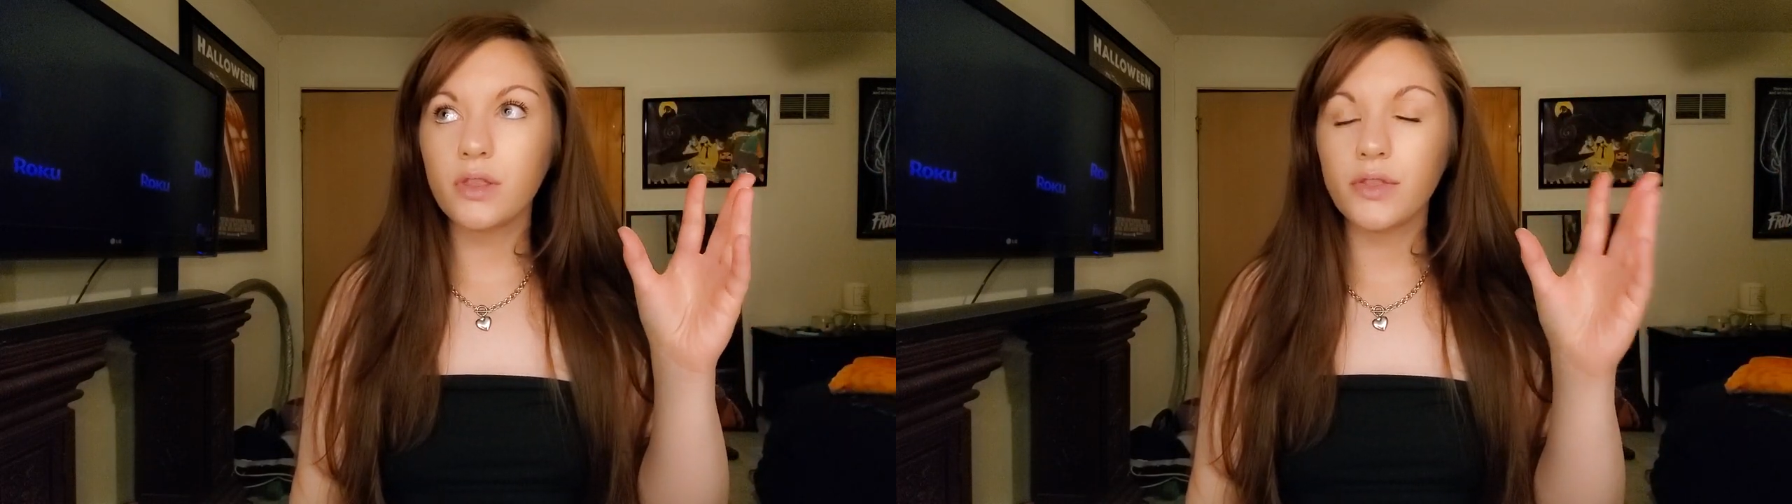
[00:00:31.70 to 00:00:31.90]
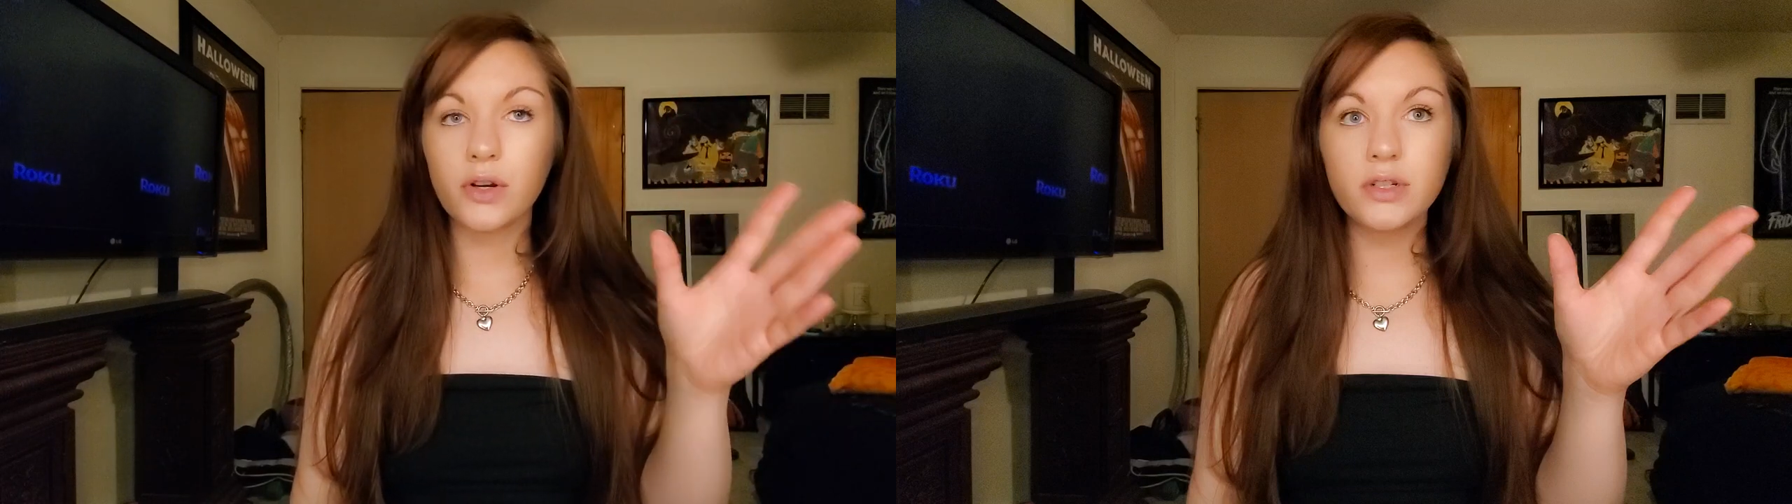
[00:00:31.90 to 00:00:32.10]

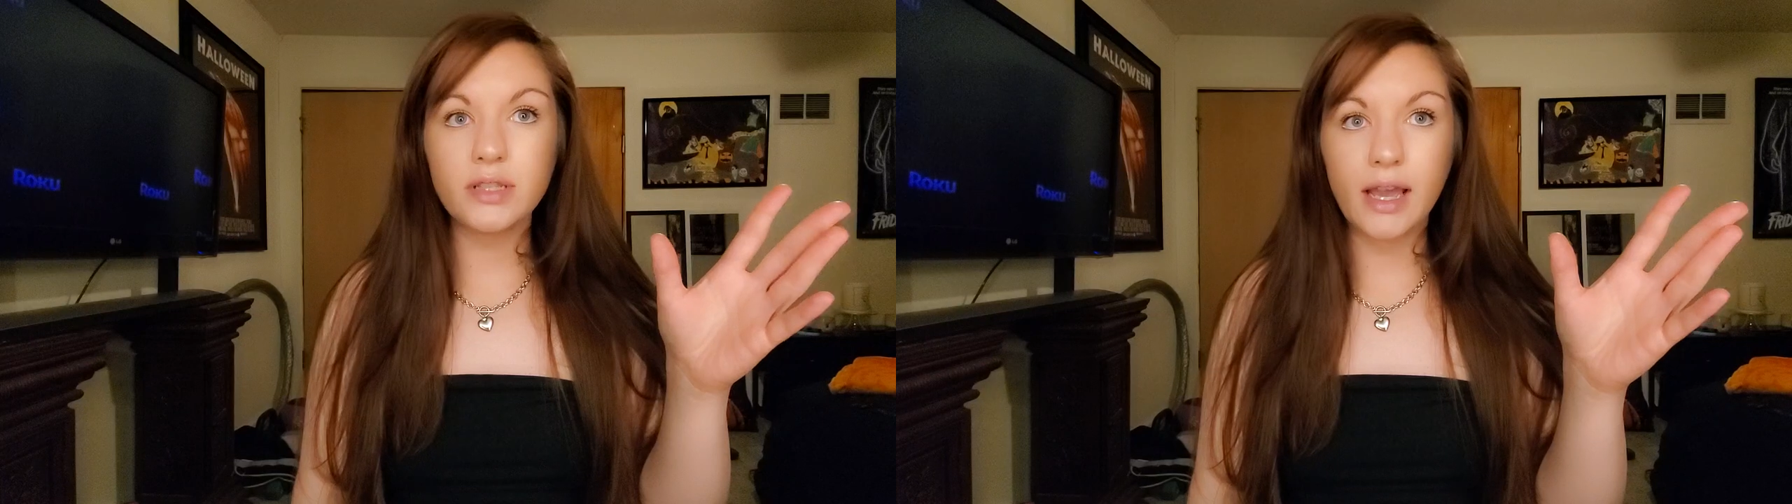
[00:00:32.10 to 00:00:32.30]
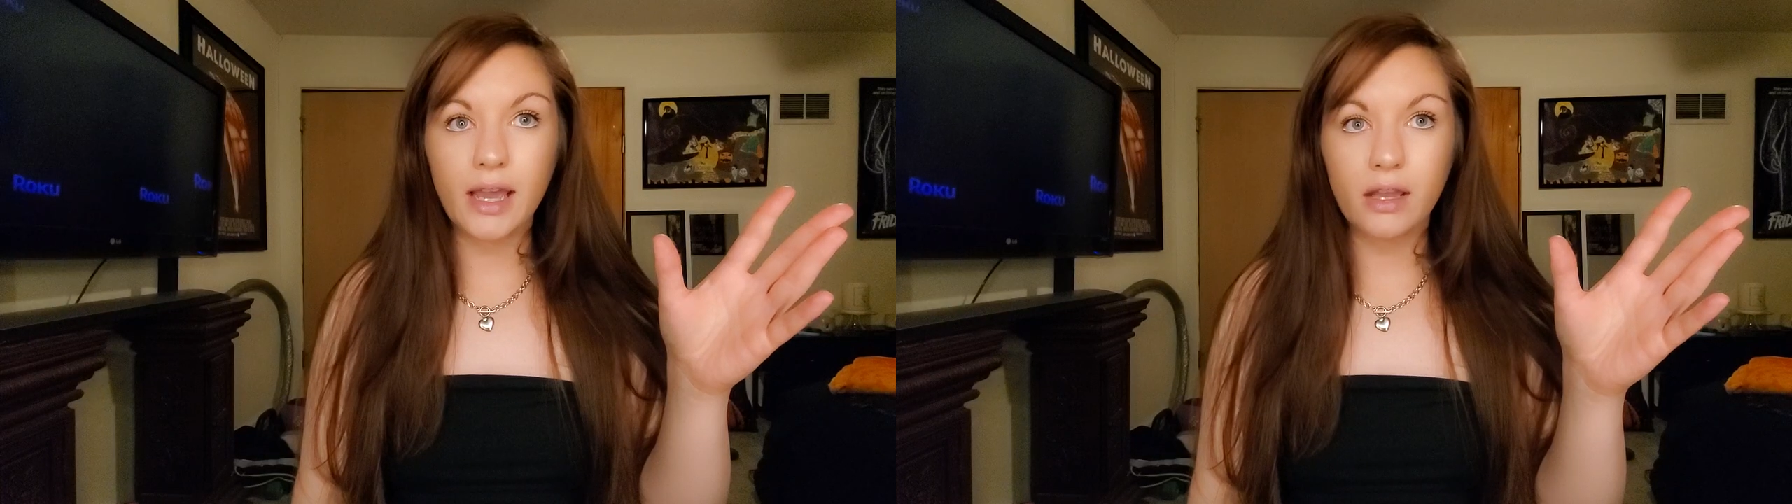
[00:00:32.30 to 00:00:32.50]

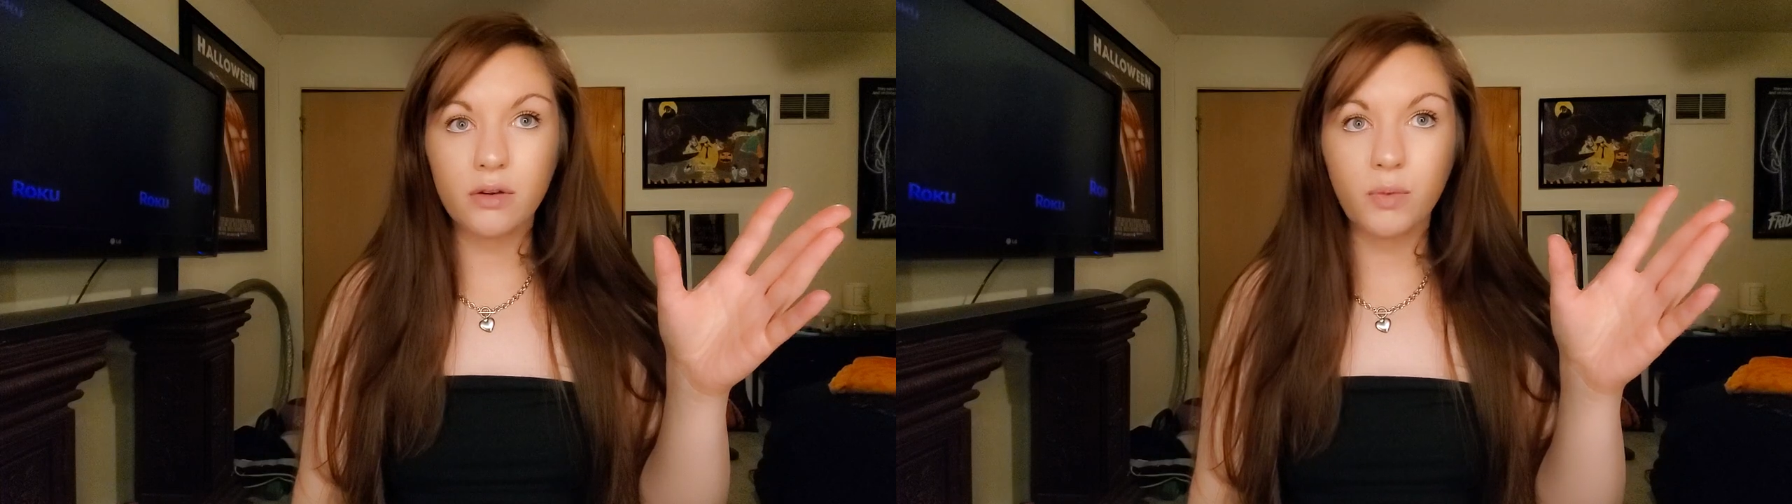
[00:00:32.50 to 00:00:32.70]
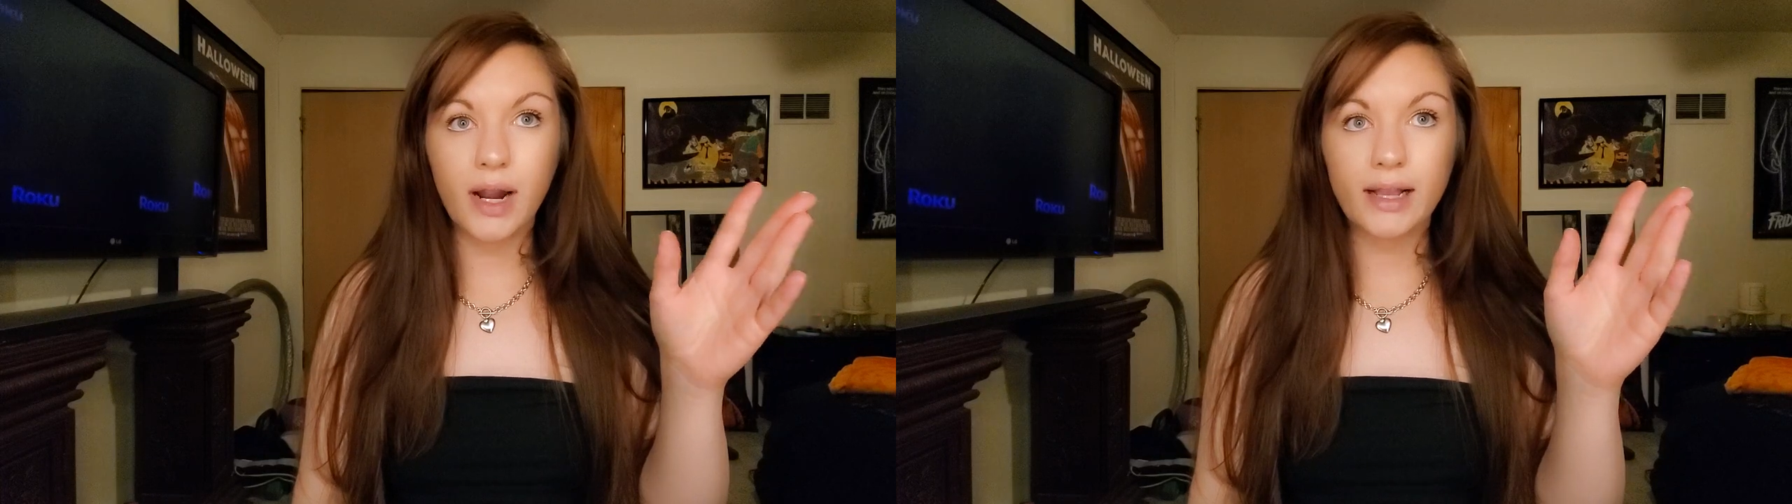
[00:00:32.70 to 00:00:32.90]
Thursday,
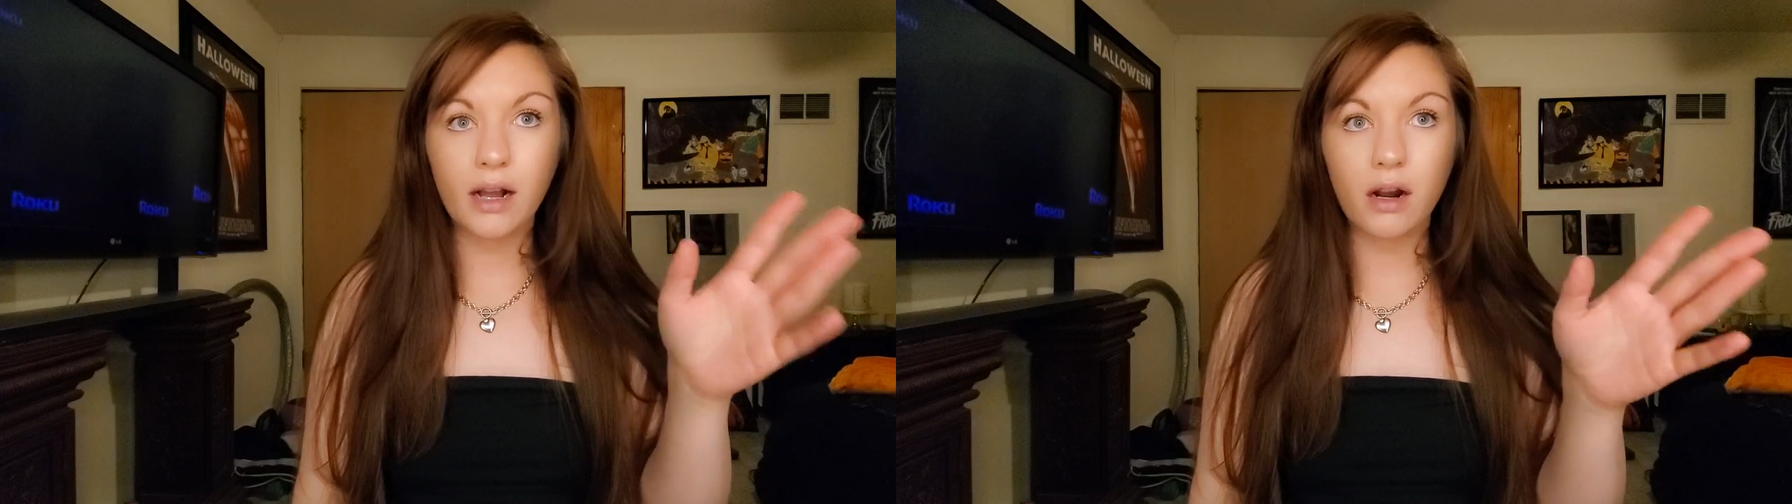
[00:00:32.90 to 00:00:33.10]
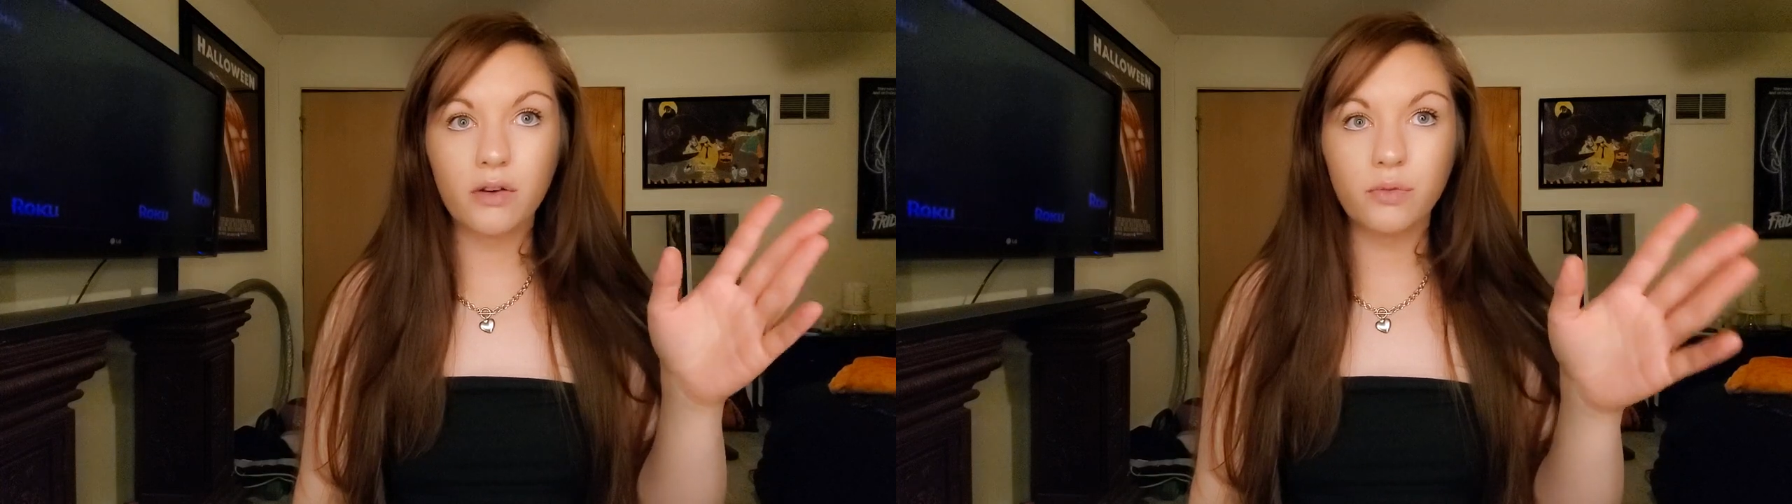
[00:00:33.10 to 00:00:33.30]
when I
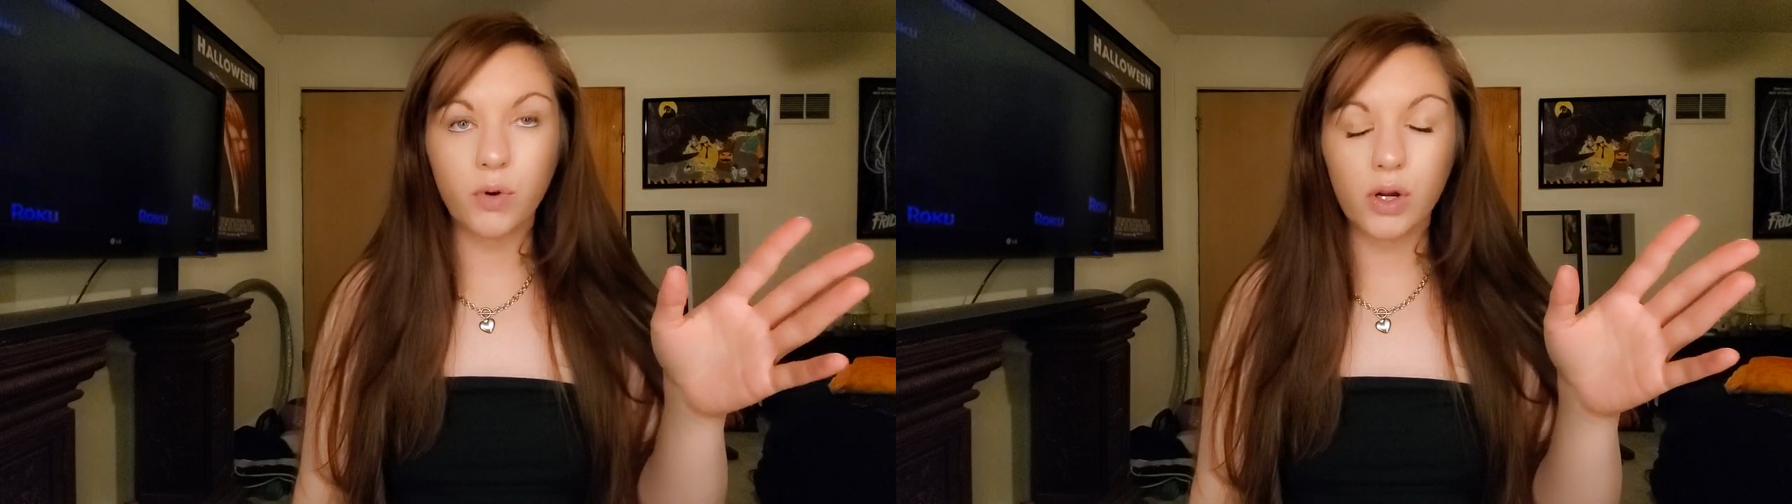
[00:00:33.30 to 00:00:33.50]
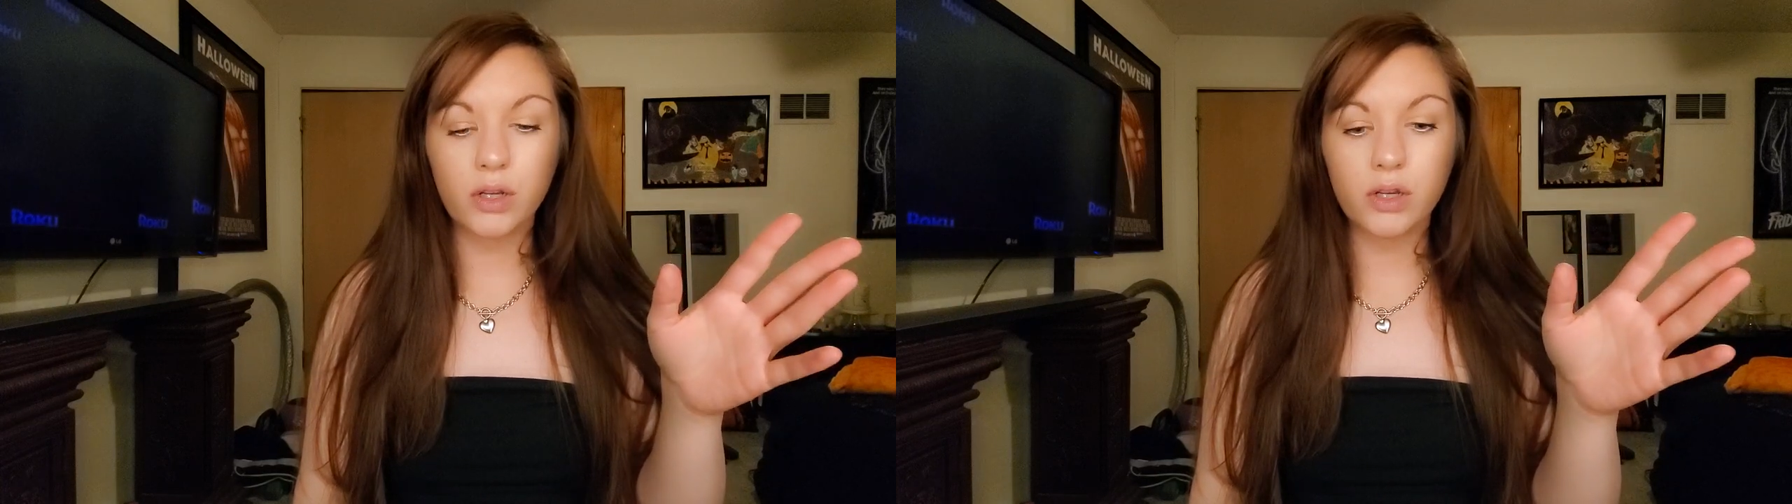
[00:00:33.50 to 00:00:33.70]
got off
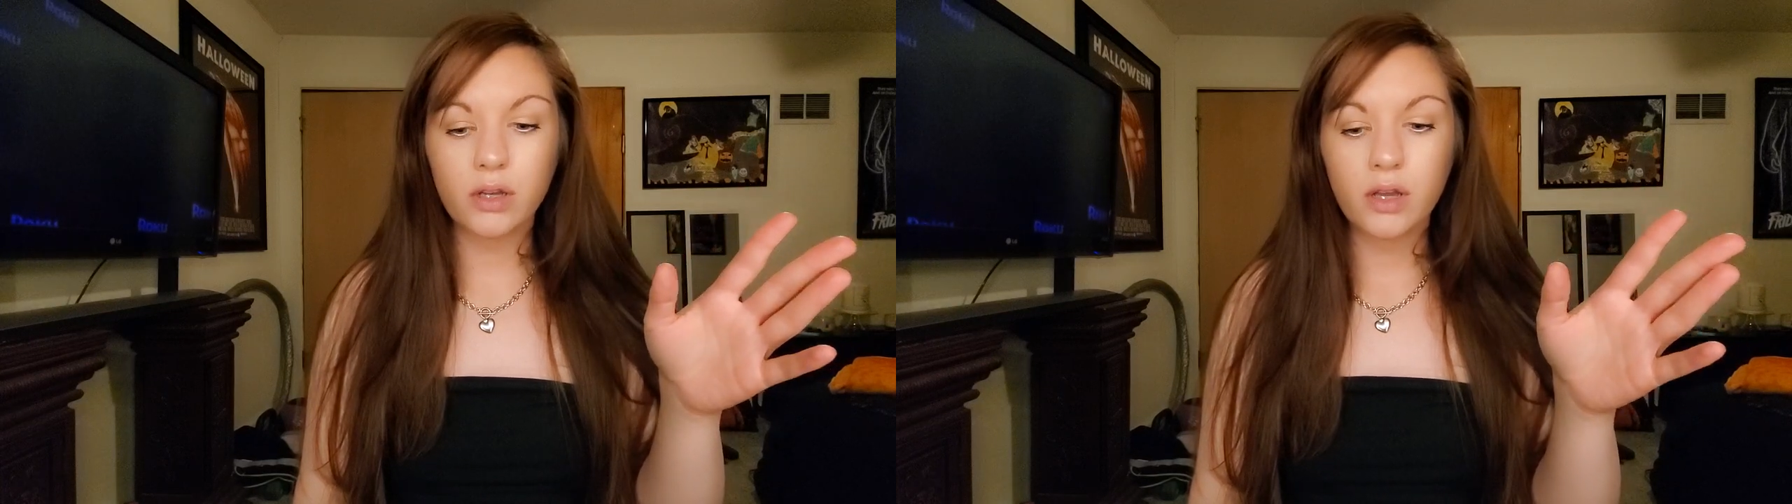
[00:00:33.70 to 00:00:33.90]
work,